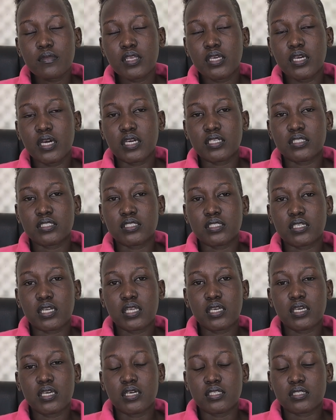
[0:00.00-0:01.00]
and it
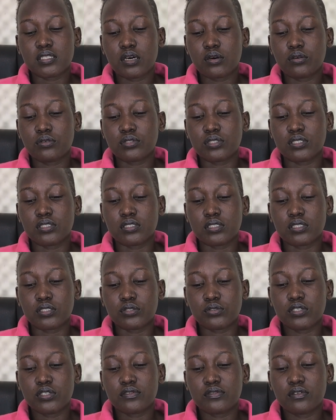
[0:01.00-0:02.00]
clears out in
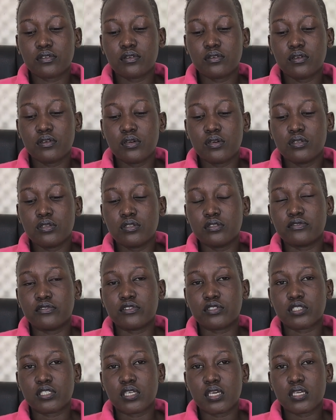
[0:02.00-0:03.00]
24 to
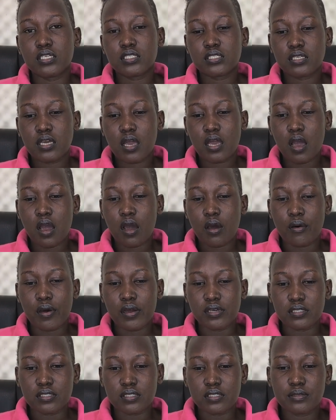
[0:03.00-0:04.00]
48
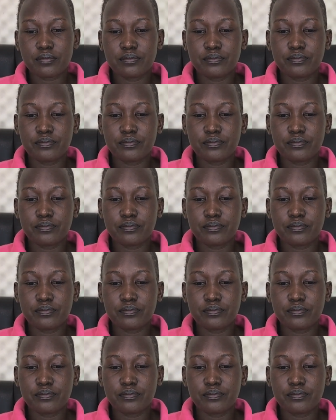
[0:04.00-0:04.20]
hours.